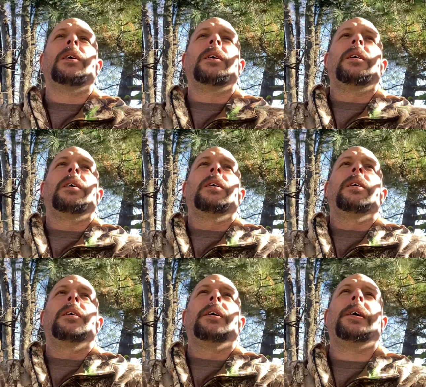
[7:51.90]

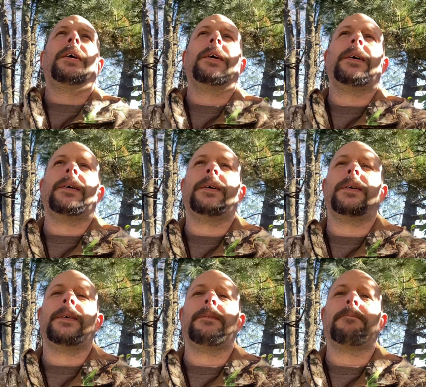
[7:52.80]
Nobody speaks.